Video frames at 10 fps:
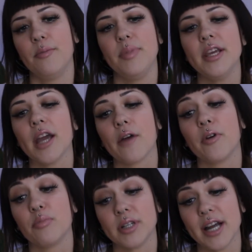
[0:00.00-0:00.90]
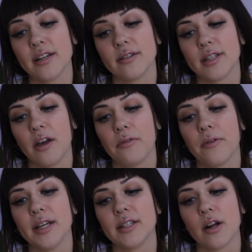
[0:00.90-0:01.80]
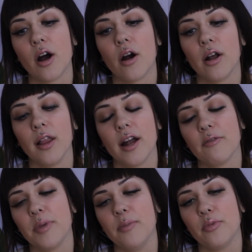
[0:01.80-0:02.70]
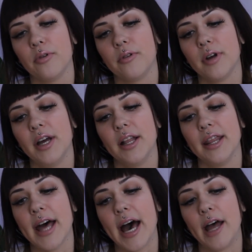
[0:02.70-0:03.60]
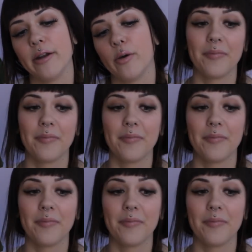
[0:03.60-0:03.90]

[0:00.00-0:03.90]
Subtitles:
be careful, protect yourself, because there are a lot of people that